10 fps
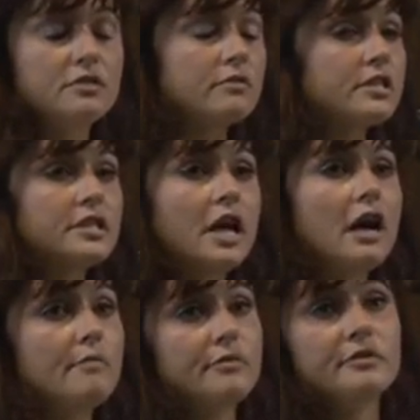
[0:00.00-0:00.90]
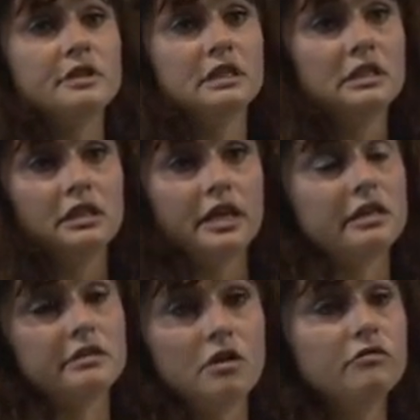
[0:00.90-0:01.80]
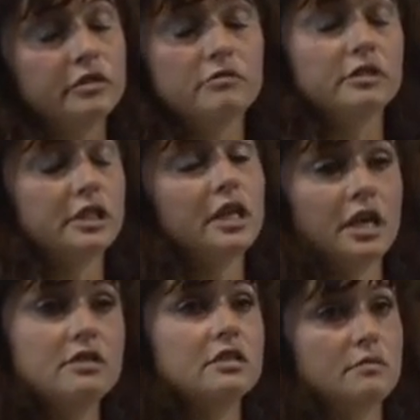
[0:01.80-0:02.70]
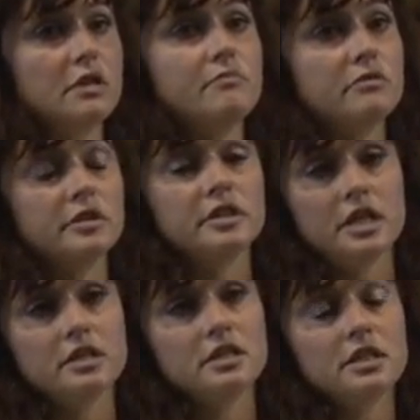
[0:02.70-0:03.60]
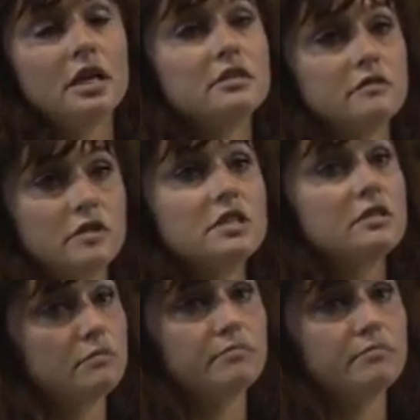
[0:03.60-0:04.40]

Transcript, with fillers: doorstep, and hopefully we're going to catch these people, and, and the detective is going to